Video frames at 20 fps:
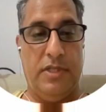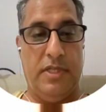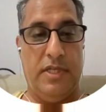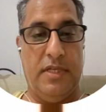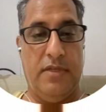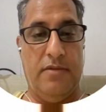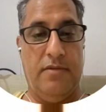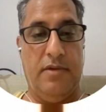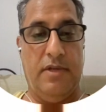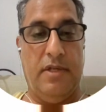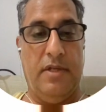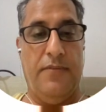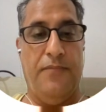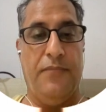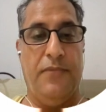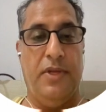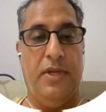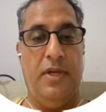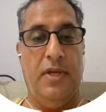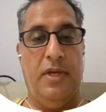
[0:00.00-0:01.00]
as well.
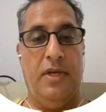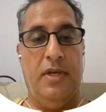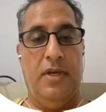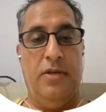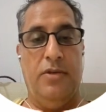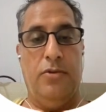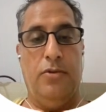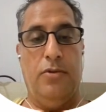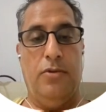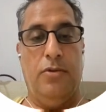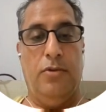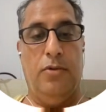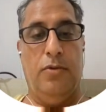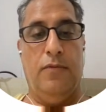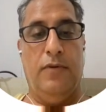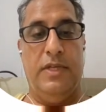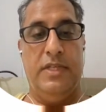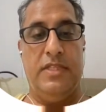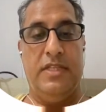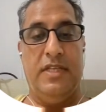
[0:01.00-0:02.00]
So
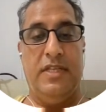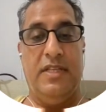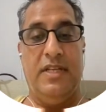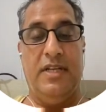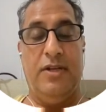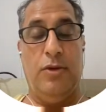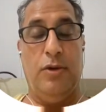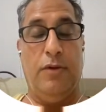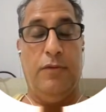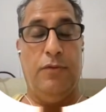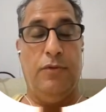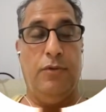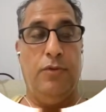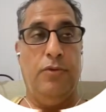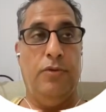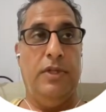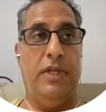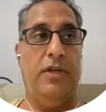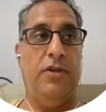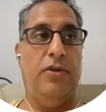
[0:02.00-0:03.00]
first thing that you have to
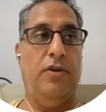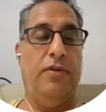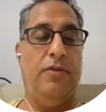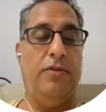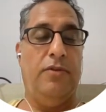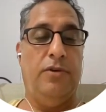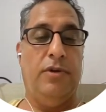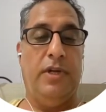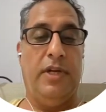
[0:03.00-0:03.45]
do, that you have